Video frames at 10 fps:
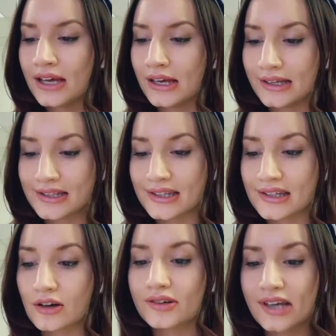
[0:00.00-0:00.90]
is to
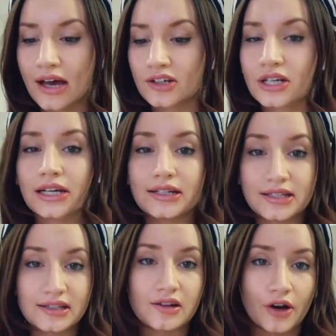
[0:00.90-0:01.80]
start to actually
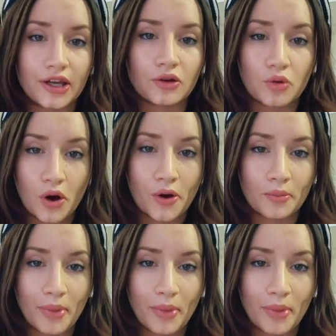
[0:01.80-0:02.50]
design your own